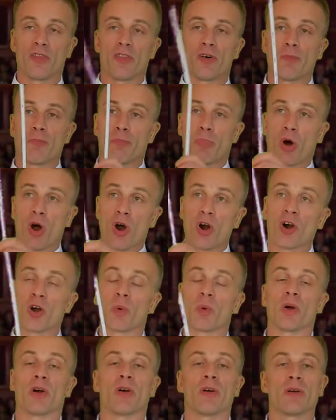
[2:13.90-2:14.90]
the
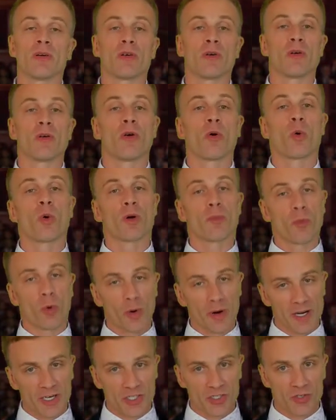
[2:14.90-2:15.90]
borrower or
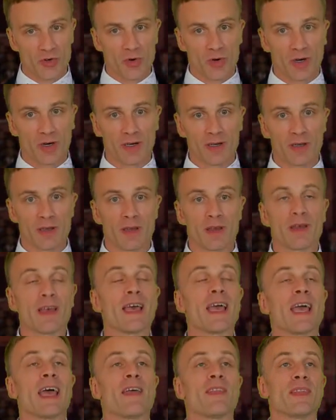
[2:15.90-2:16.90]
mortgagor
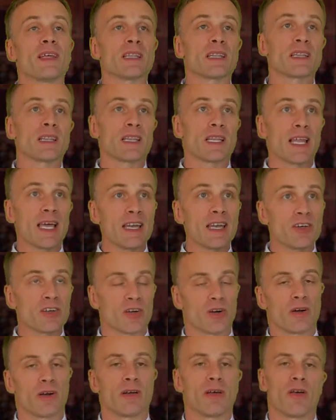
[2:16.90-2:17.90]
and the
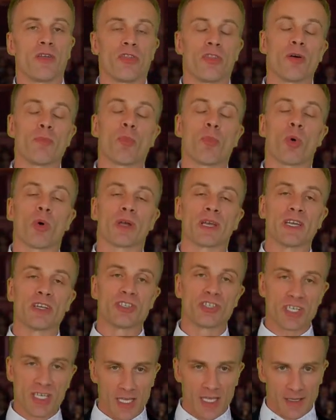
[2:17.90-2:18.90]
lender, the
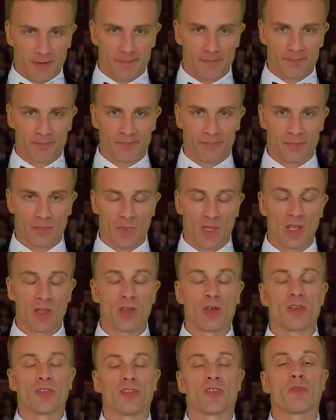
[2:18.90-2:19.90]
mortgagee.
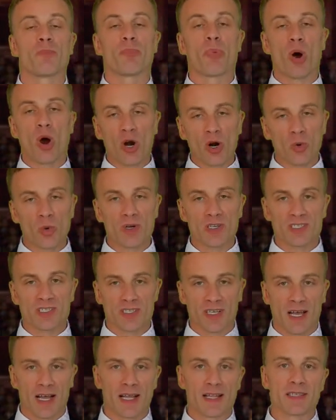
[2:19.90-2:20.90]
The borrower
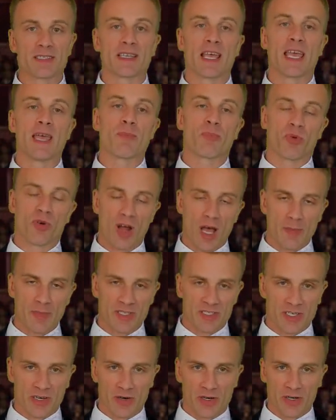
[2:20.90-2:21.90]
signs a
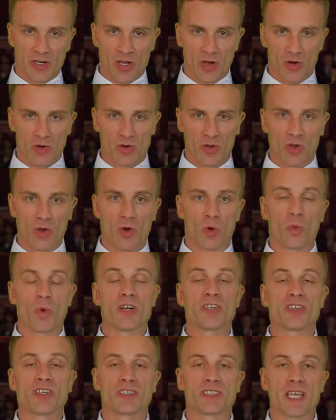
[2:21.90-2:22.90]
promissory note,
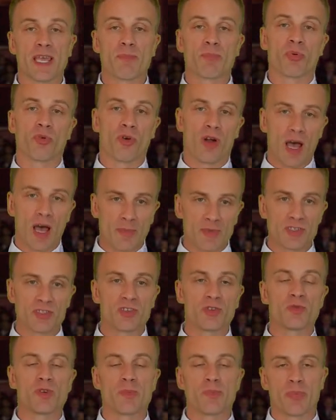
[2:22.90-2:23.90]
which is a promise
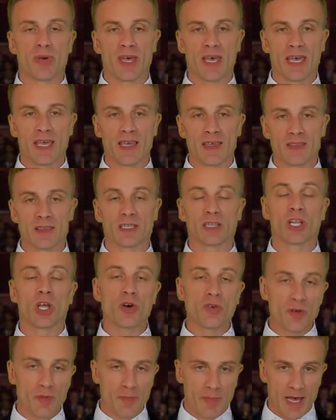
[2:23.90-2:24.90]
to repay the
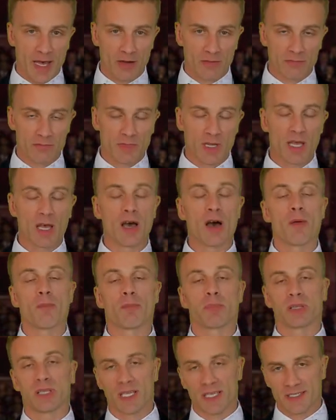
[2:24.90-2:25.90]
loan amount
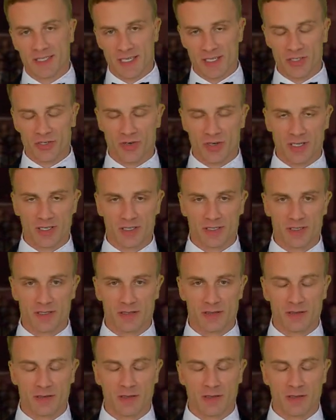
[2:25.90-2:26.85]
plus interest.